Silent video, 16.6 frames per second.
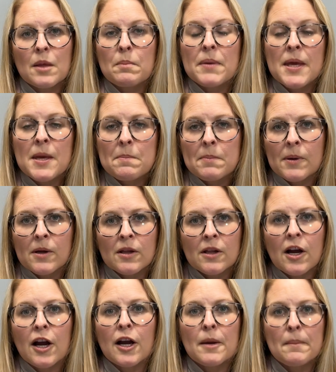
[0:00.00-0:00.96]
The
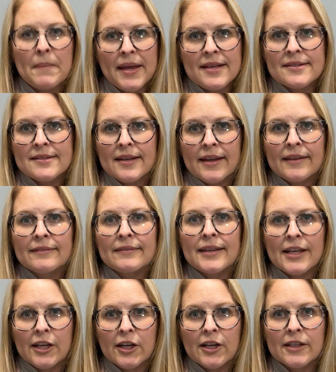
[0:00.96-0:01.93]
people are amazing
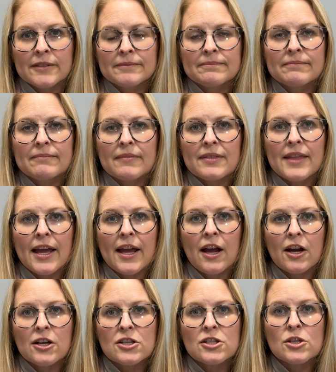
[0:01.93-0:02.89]
here. They
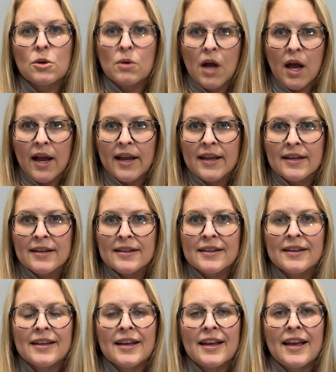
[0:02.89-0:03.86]
are so
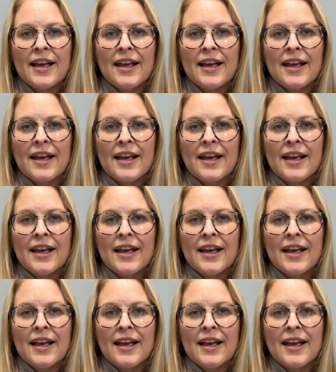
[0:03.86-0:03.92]
kind.